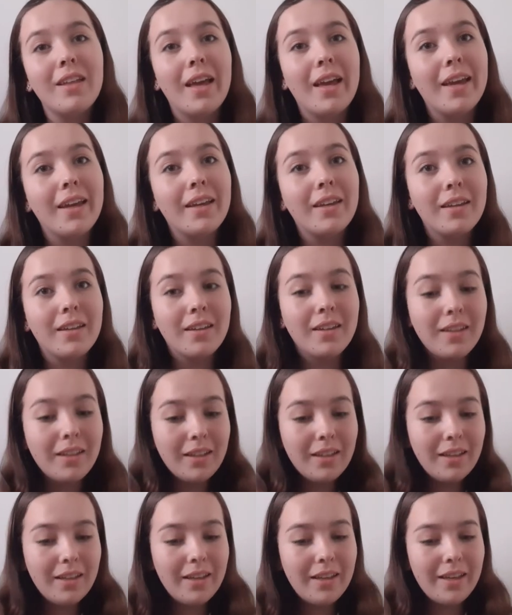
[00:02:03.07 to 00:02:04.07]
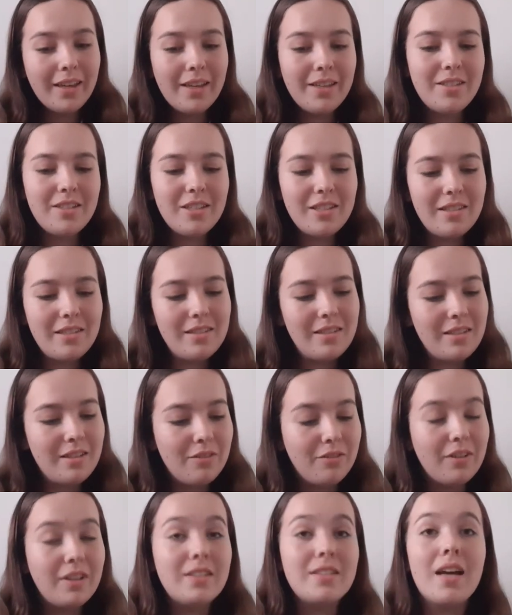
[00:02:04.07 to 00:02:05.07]
Like it's just a
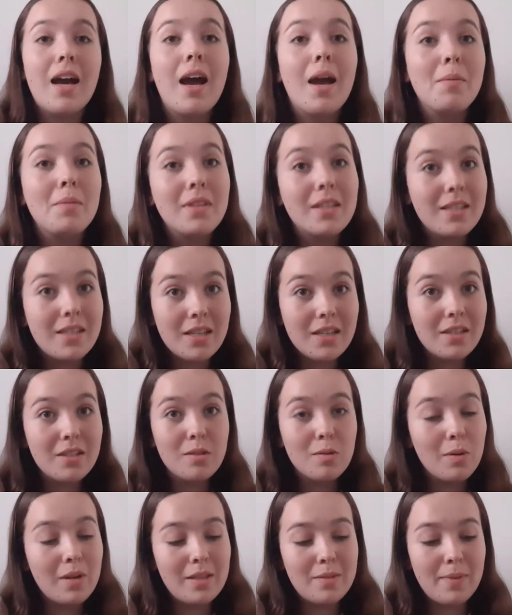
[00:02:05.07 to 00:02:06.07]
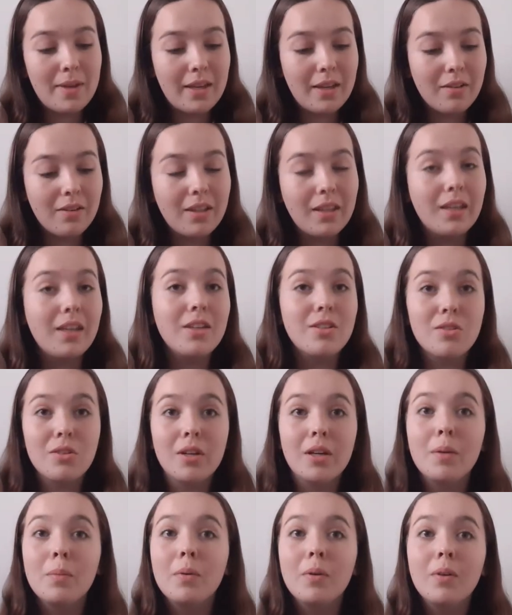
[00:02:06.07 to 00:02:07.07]
fun time and the teachers always make it really
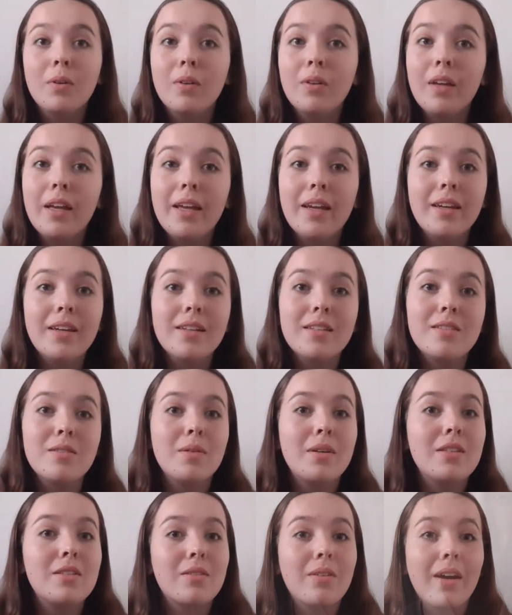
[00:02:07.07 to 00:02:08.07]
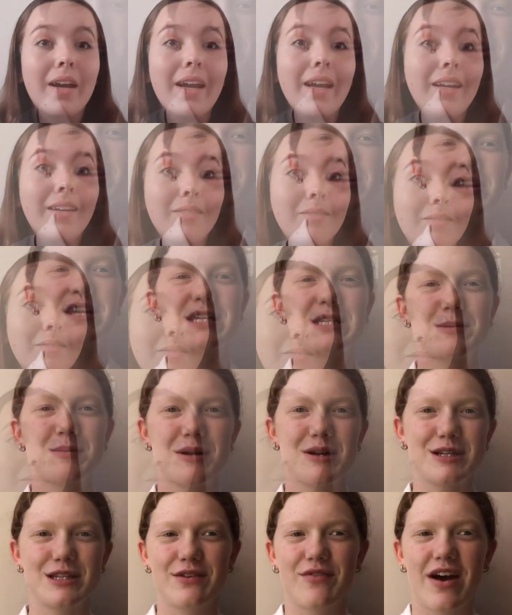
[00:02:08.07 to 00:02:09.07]
enjoyable and it's always great. My
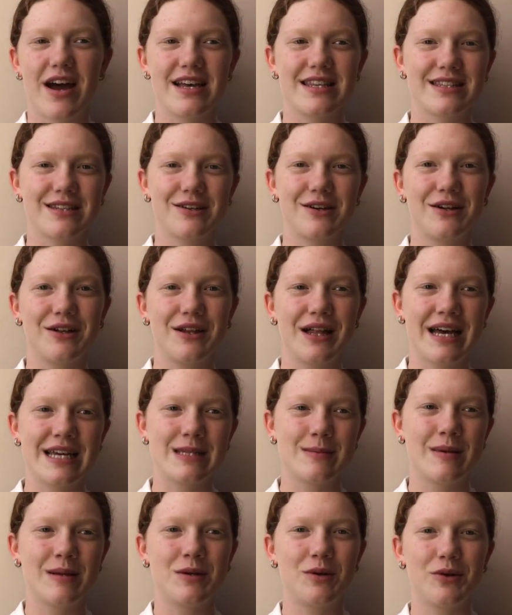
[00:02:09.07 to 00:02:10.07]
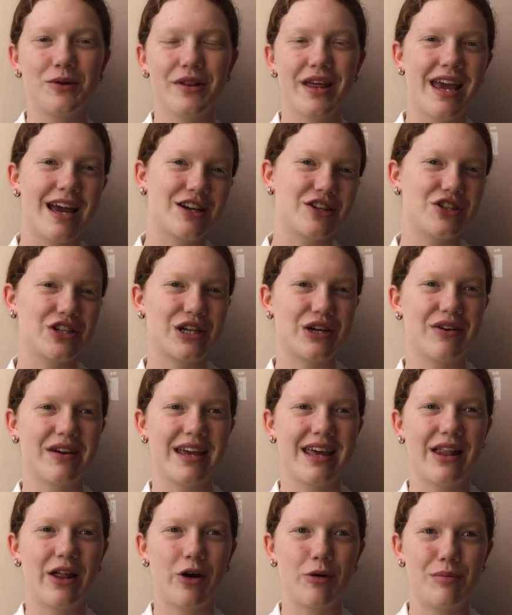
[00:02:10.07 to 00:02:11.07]
experience of high school has been all the
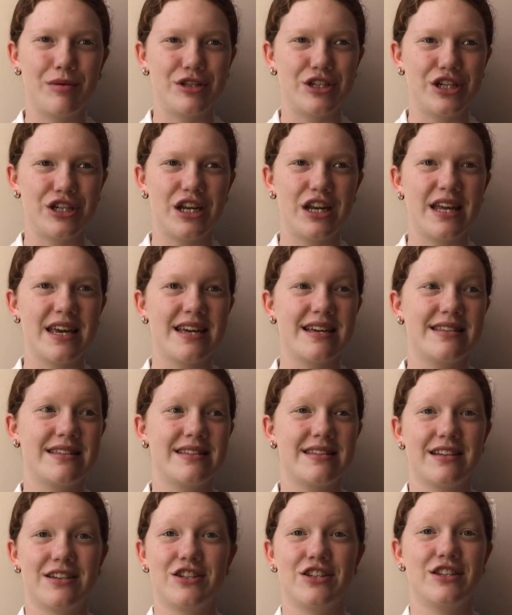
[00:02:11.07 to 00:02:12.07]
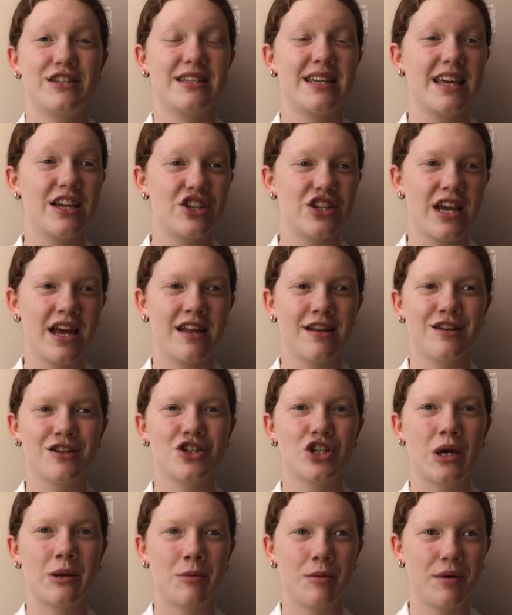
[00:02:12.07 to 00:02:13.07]
extracurricular opportunities such as CGEN,
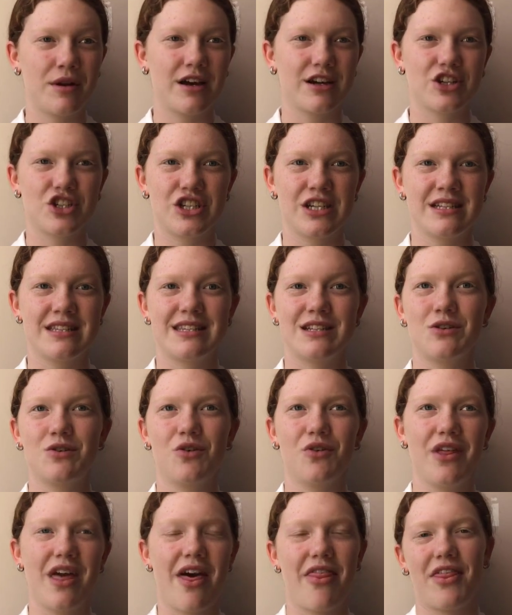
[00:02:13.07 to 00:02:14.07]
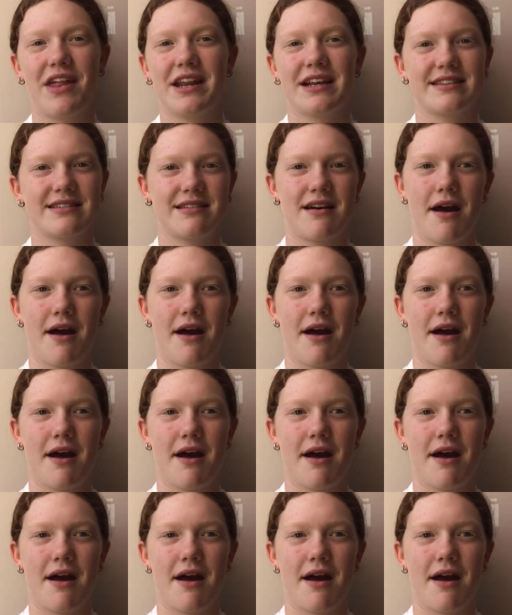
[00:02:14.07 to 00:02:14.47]
drama productions and all the athletics